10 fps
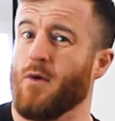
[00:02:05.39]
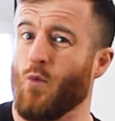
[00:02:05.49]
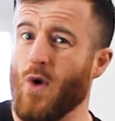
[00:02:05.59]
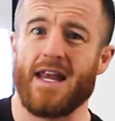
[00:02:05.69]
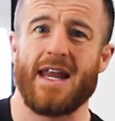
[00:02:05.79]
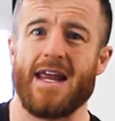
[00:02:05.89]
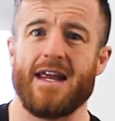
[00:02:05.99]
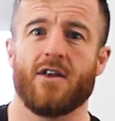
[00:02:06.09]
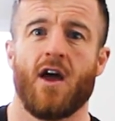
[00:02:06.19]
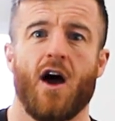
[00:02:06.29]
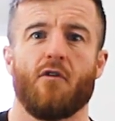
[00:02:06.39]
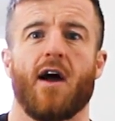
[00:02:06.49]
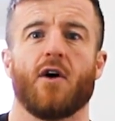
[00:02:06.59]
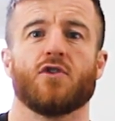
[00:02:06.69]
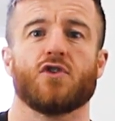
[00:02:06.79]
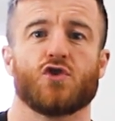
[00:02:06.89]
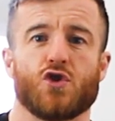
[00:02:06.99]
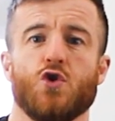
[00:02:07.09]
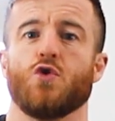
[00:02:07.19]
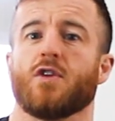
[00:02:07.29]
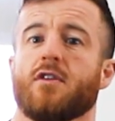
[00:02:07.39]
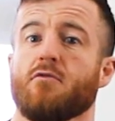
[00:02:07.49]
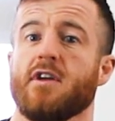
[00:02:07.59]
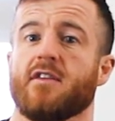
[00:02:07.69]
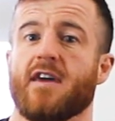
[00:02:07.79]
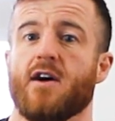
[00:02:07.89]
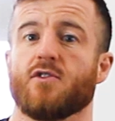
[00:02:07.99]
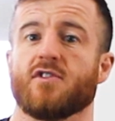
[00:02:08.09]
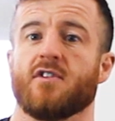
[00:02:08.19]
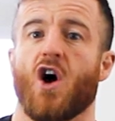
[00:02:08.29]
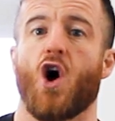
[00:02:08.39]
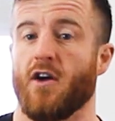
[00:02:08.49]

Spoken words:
we need around 2,000 to 3,000